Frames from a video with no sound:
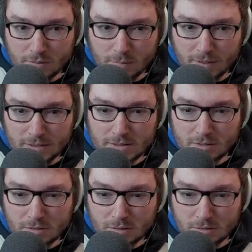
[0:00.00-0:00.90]
but it's
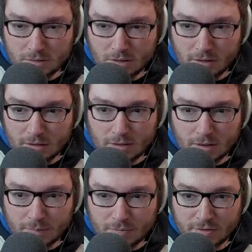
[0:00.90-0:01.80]
not like
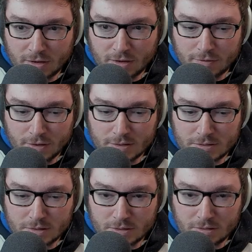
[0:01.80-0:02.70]
I'm
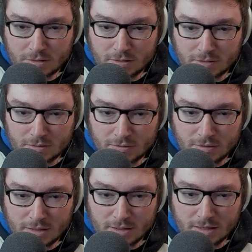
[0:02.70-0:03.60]
sacrificing
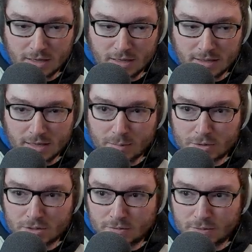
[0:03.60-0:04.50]
really any
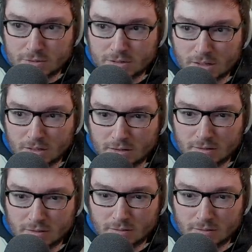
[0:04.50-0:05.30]
damage, it feels like,